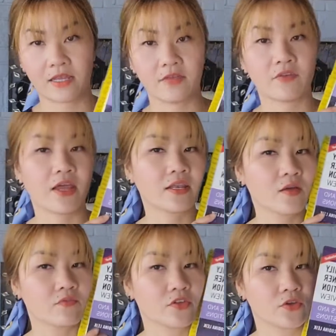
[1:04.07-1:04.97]
If any
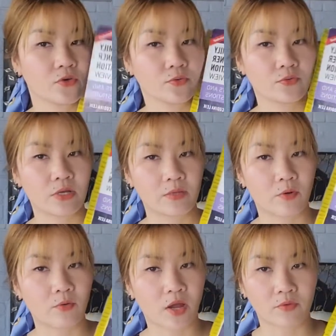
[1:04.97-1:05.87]
of you in the
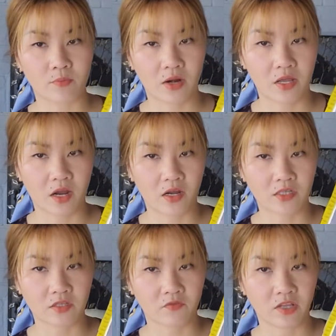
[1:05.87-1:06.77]
program, you probably
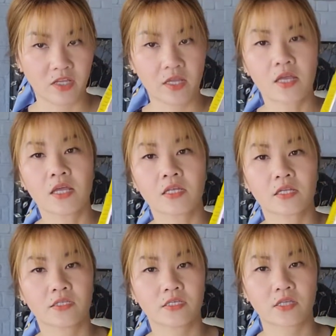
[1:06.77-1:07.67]
heard of Gleek.
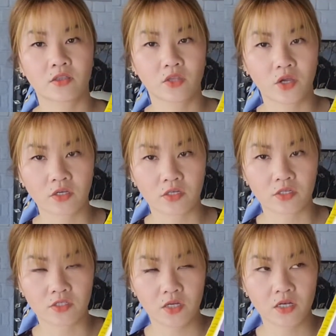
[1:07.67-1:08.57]
This is a third
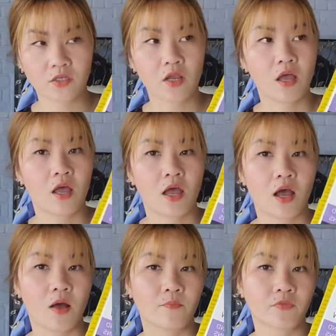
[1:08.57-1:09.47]
edition.
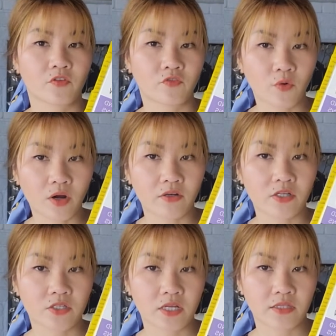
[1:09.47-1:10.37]
The fourth
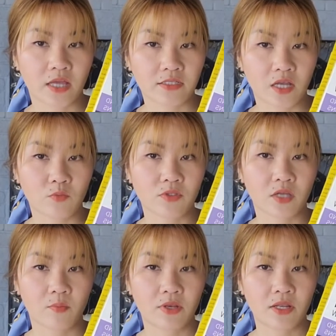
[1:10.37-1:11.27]
edition at that time
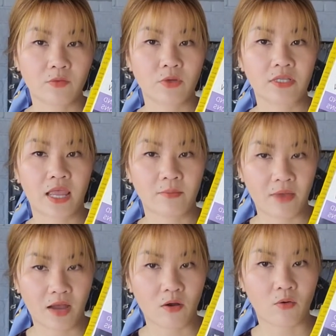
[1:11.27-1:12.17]
what came
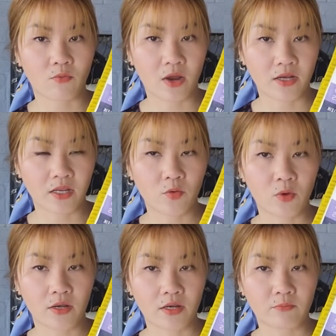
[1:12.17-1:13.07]
out already
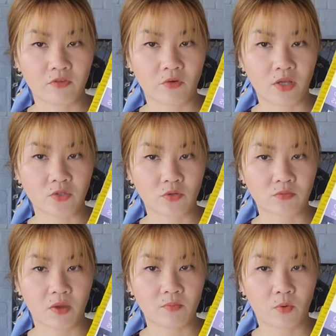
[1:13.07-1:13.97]
before I
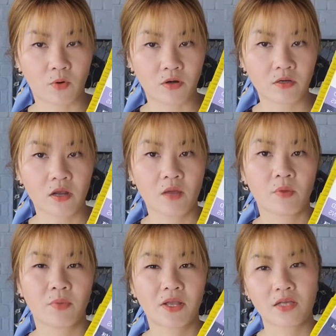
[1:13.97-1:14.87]
took my board.
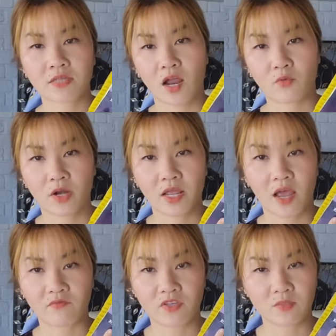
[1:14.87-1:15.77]
But because I already
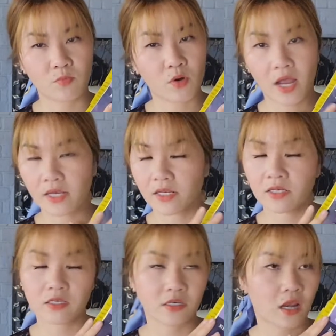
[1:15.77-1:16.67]
have this book, I did
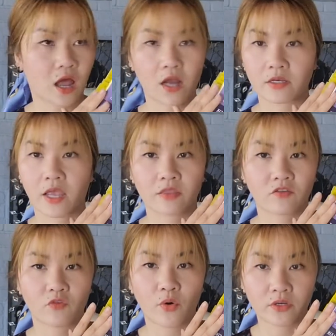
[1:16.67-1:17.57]
not get
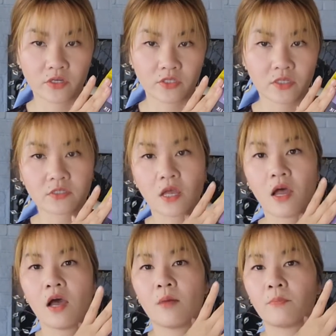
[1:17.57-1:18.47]
the fourth editions.
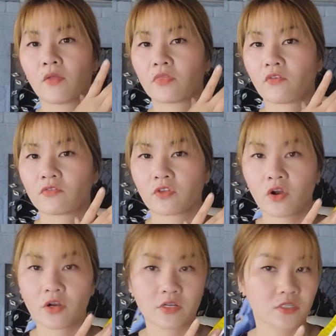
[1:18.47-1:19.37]
But the
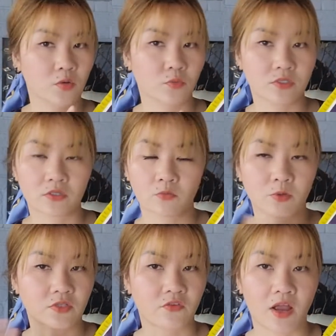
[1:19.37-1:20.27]
third edition
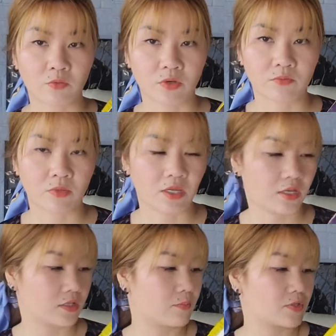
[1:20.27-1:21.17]
was fine with
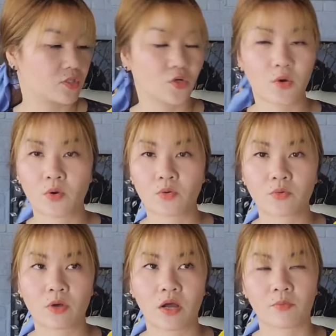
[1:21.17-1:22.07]
me. The
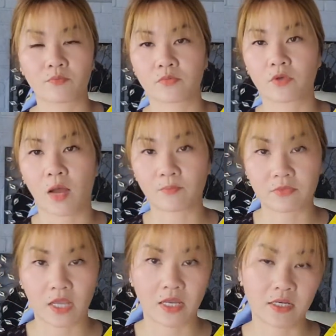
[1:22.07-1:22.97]
material
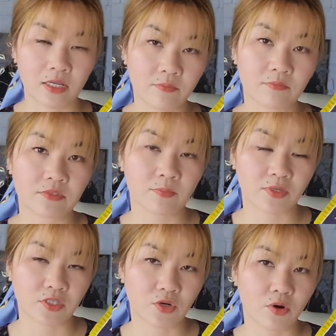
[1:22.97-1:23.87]
updated some
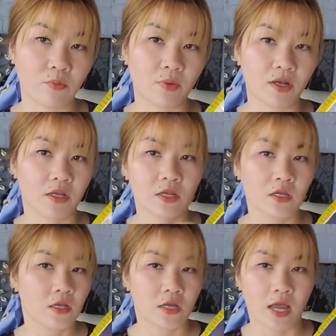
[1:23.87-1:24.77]
material, but
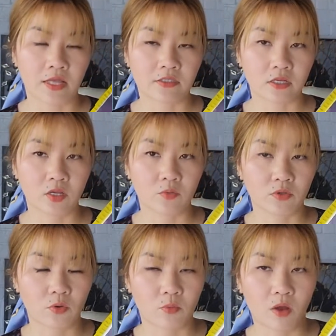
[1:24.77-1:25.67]
I studied
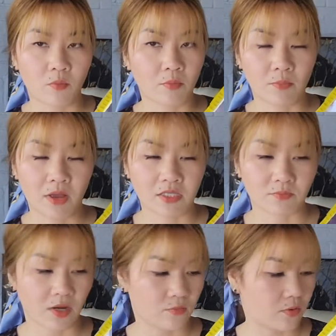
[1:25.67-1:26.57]
with no problem and
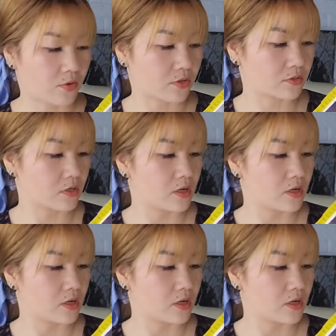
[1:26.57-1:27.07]
passed my board.